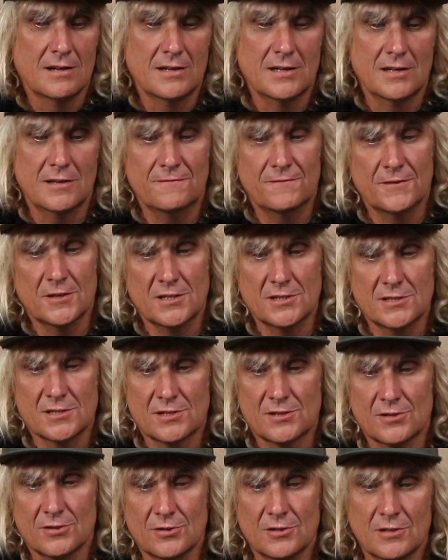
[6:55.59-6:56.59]
He
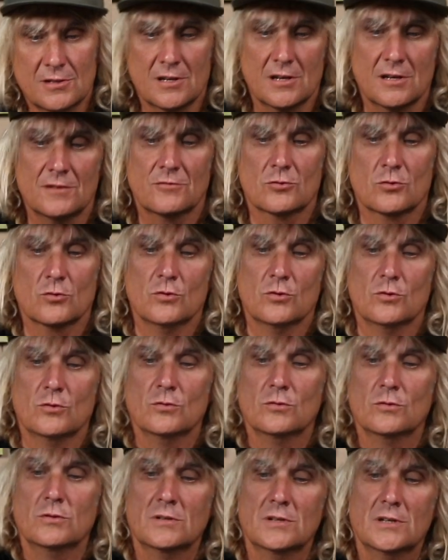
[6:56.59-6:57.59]
finished third
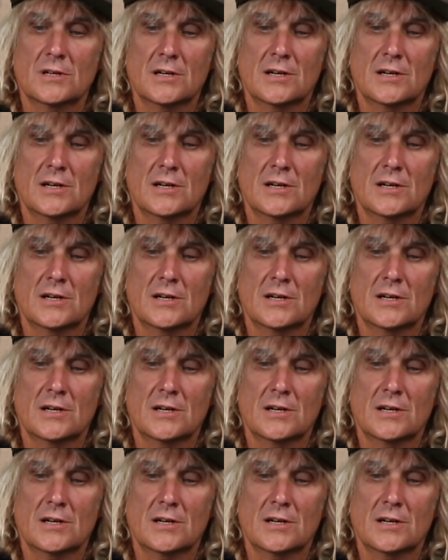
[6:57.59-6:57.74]
overall